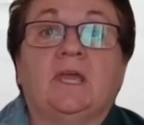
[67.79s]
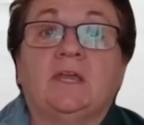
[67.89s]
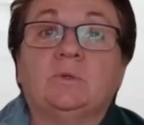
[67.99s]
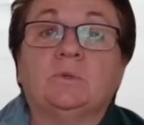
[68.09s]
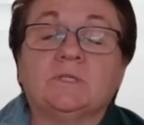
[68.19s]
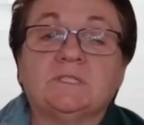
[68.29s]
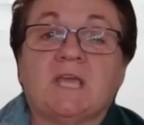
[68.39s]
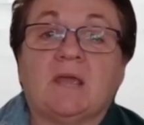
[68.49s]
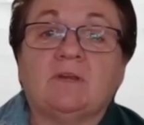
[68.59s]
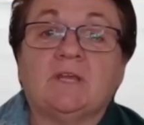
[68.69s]
In order to
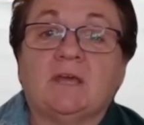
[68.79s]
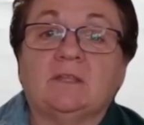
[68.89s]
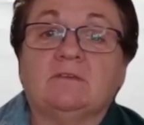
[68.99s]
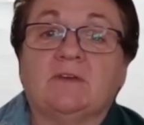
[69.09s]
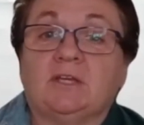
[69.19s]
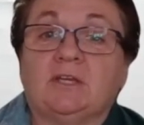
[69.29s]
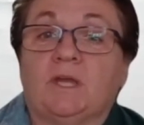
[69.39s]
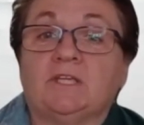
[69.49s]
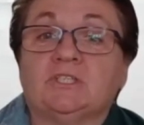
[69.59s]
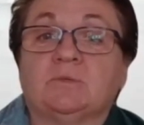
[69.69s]
carry out the
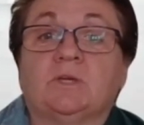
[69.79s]
evaluation,